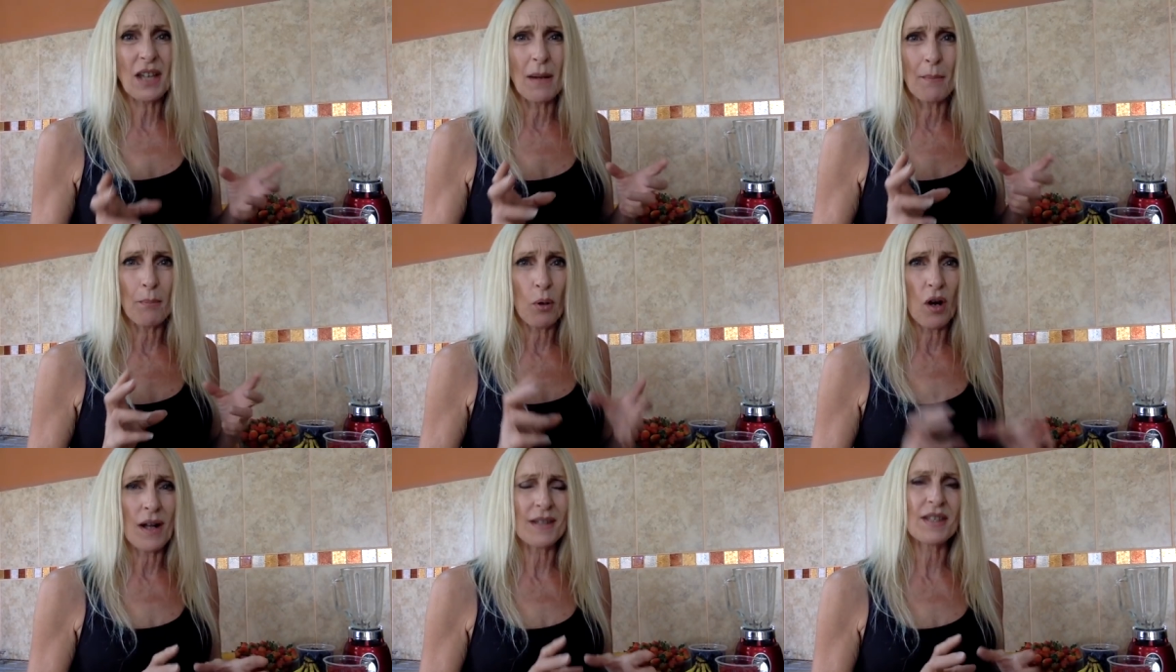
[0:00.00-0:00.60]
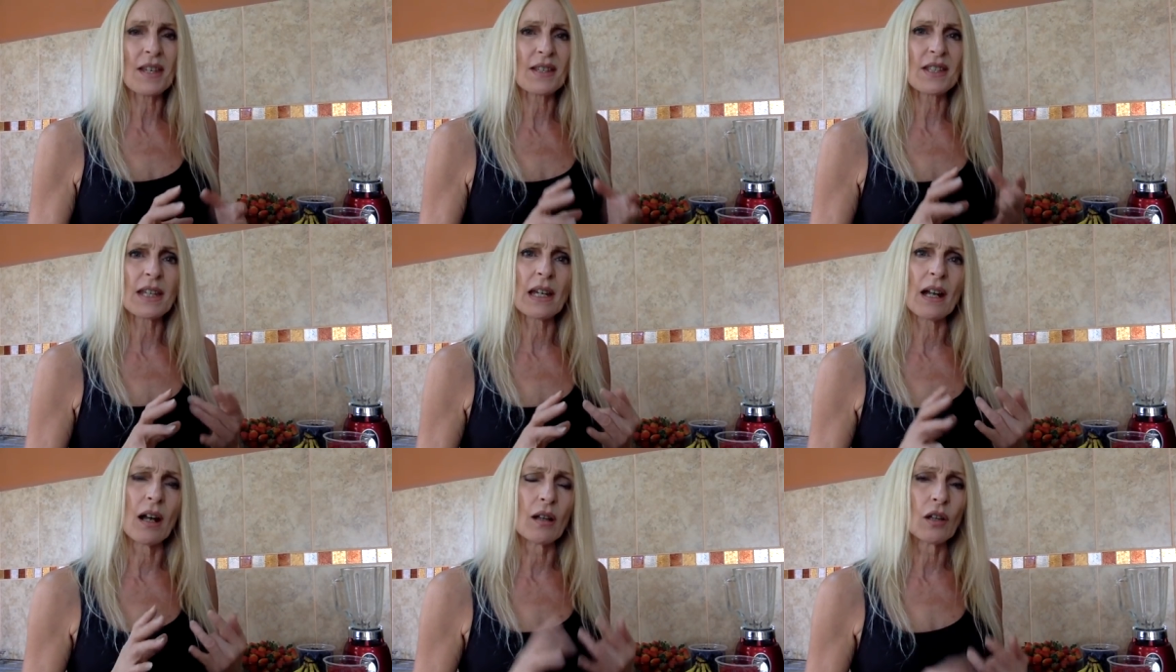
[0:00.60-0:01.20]
I'm
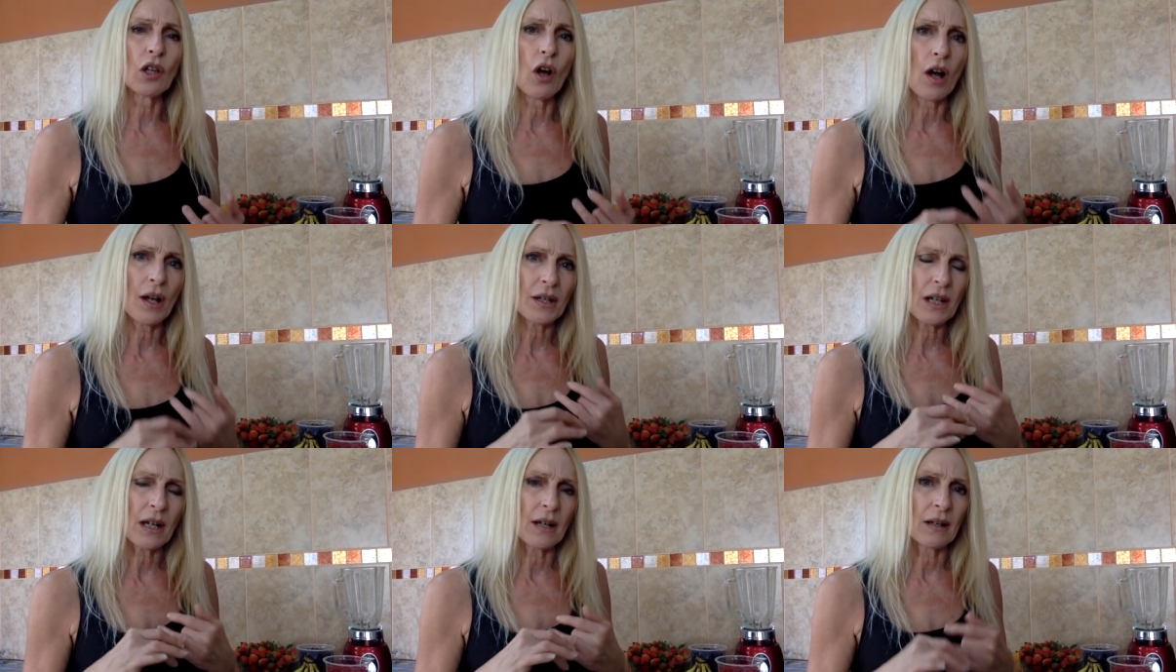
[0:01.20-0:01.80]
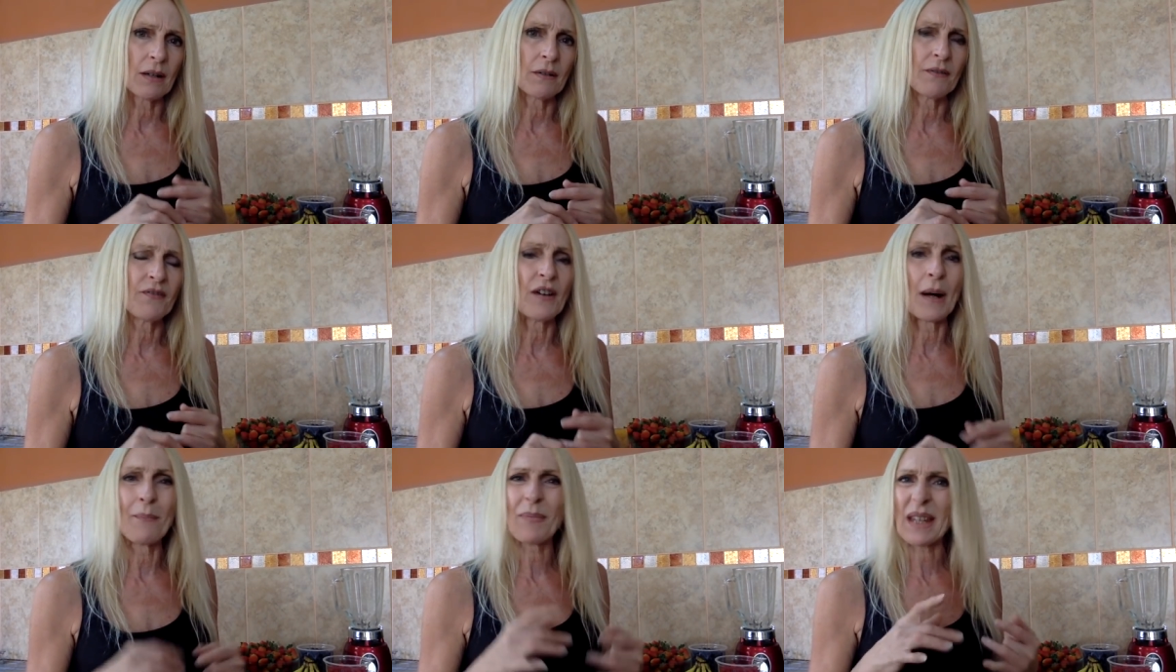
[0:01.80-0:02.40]
processing a lot
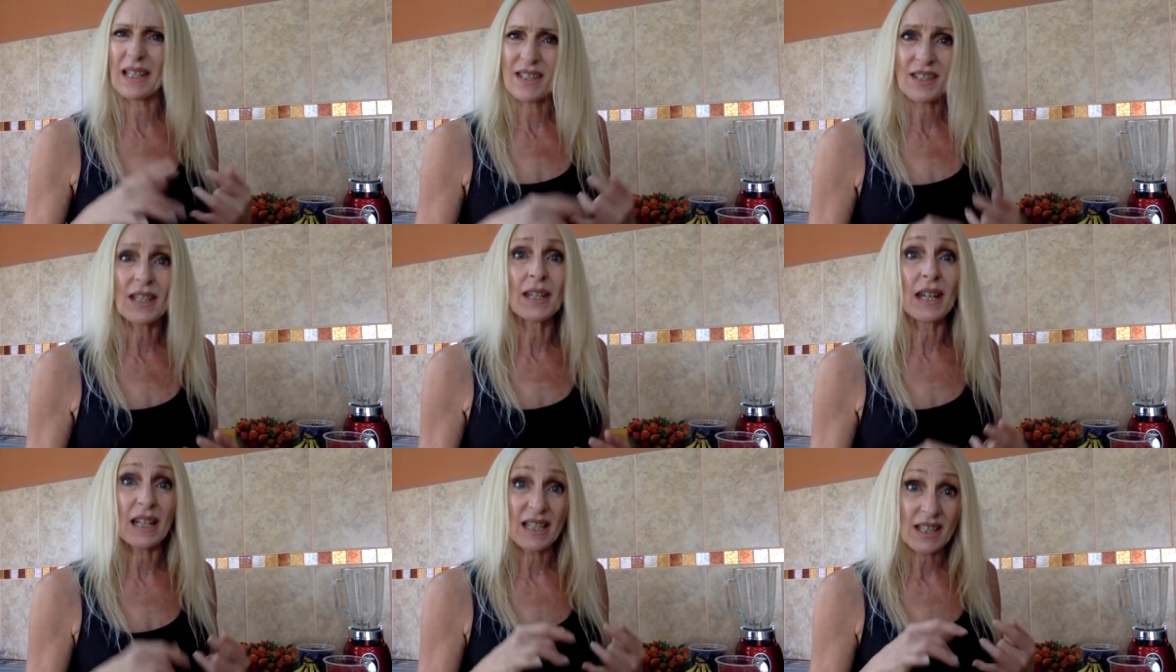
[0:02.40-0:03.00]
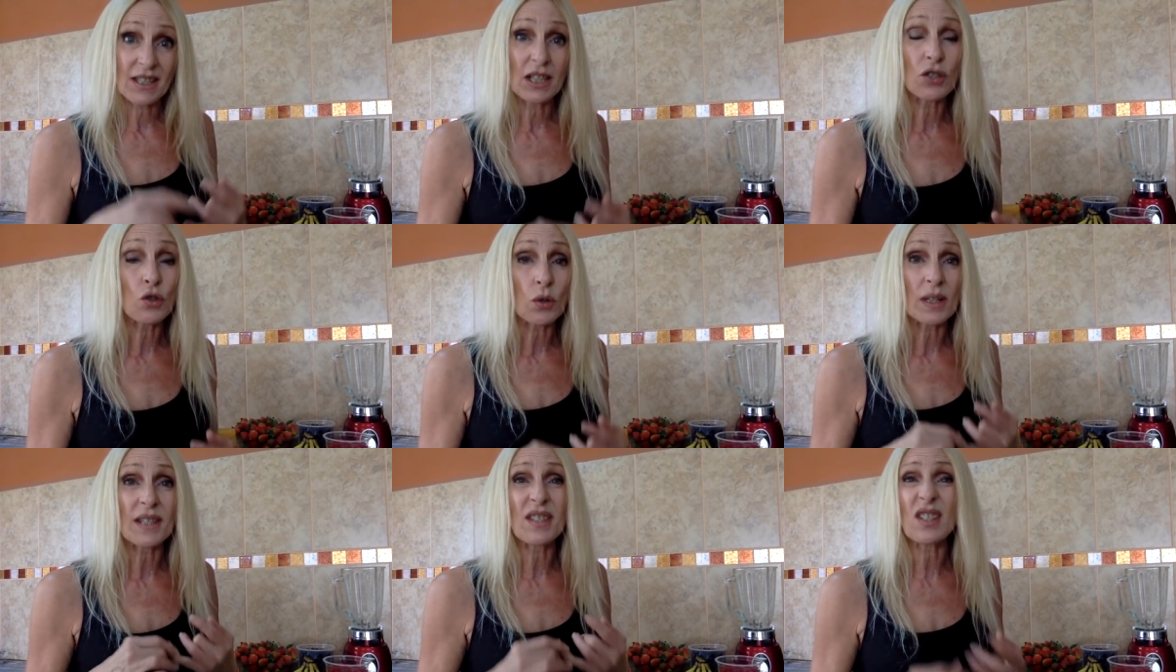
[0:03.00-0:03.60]
of um, acidic
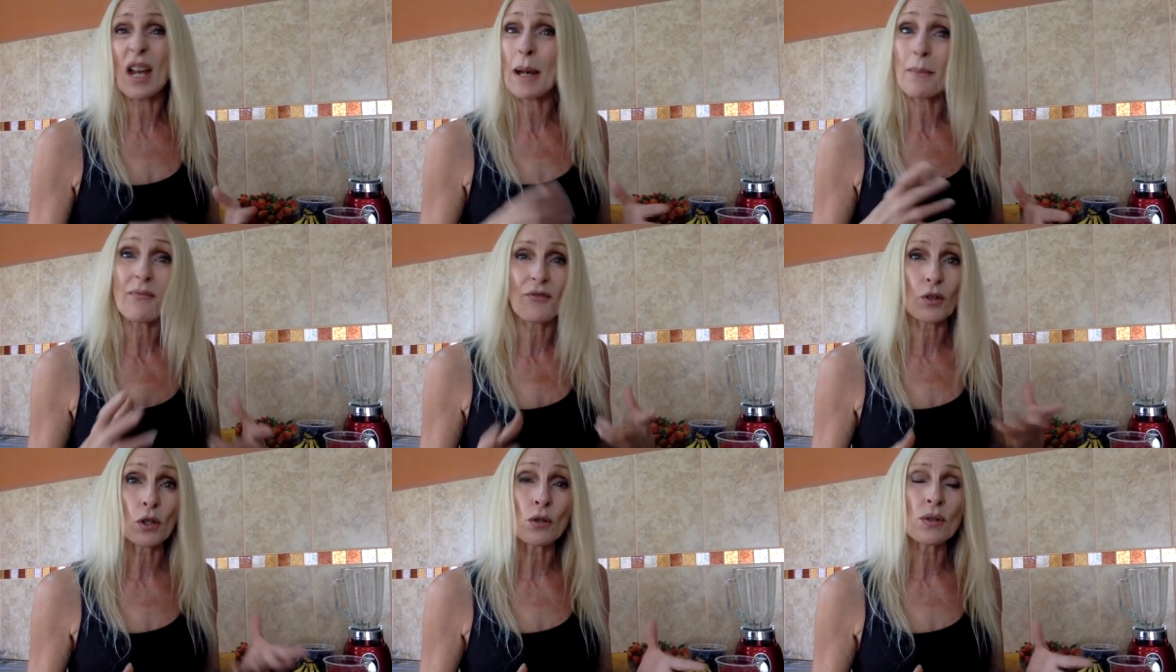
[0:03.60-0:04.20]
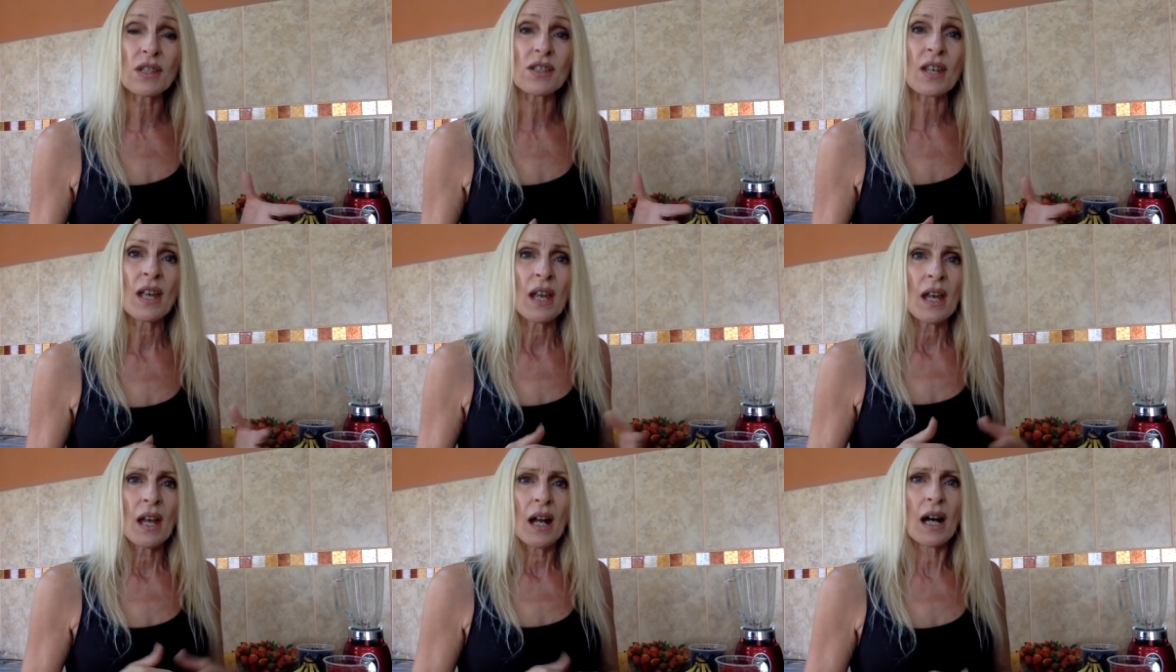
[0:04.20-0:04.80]
citrus type fruits,
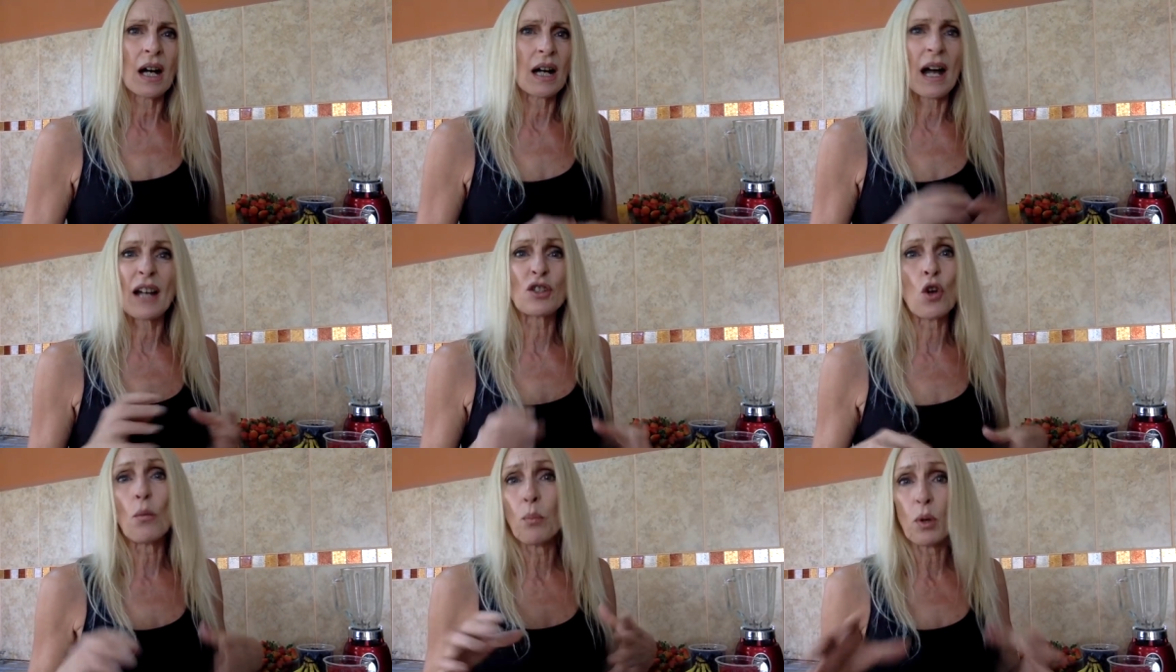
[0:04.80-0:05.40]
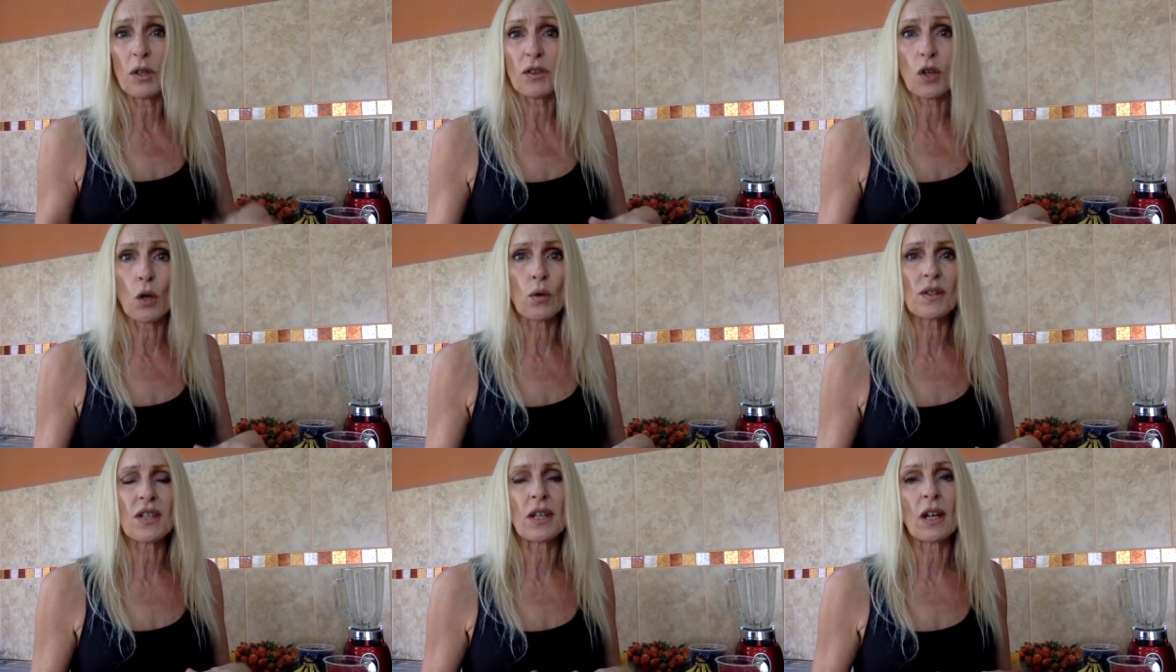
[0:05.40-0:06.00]
uh, I don't put
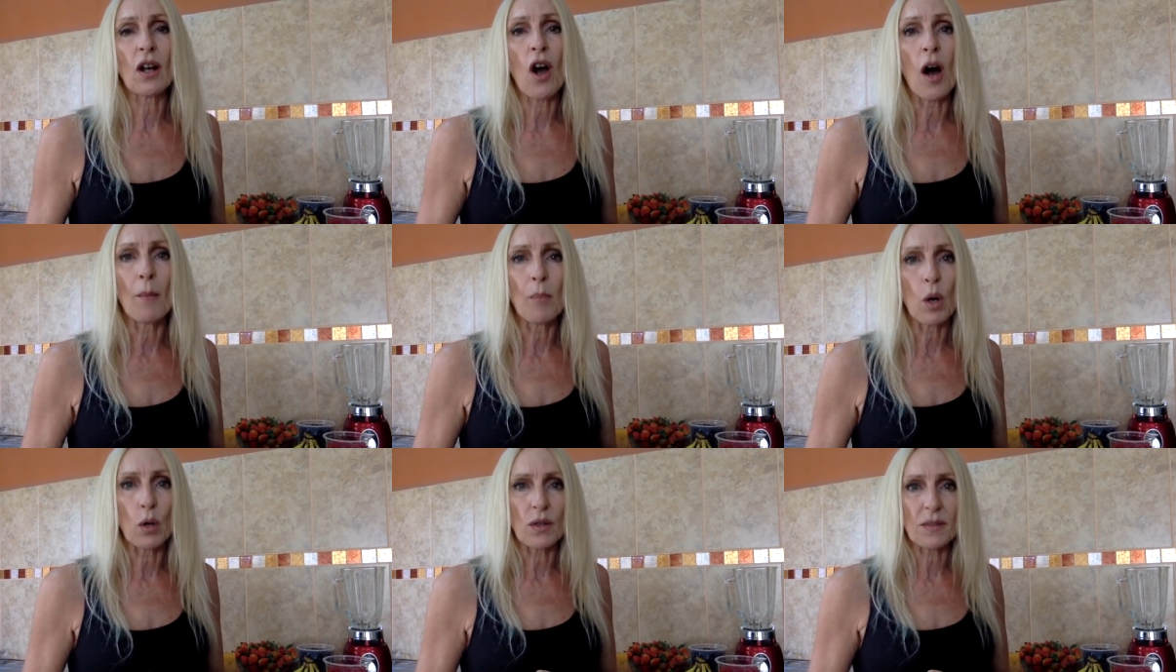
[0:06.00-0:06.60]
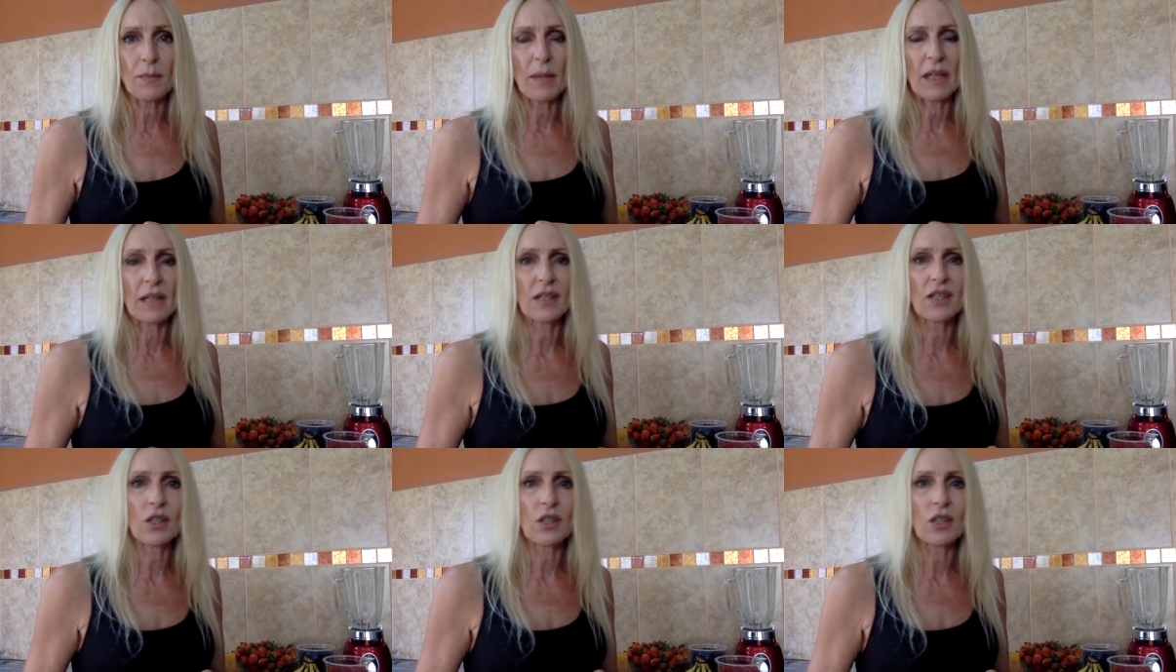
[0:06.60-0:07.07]
those in the compost bin.